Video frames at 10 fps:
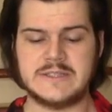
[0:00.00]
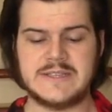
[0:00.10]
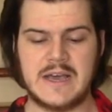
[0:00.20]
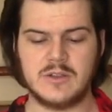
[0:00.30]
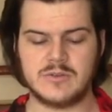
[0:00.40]

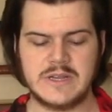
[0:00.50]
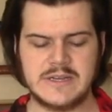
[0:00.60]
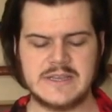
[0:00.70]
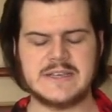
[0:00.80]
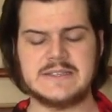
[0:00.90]

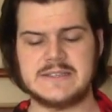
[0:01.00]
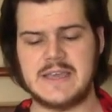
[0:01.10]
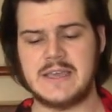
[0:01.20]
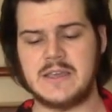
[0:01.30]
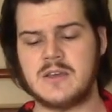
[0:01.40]
Delrin is
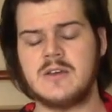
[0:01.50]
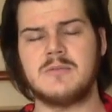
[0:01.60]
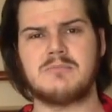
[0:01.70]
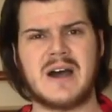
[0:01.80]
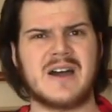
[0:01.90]
a
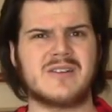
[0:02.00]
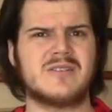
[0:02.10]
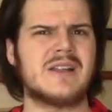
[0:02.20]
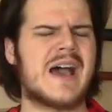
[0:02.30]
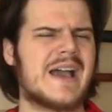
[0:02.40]

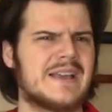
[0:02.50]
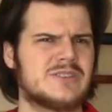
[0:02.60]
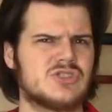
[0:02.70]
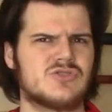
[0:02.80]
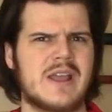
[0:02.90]
modern
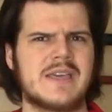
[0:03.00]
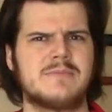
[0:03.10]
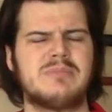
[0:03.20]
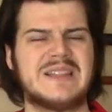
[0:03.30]
high-strength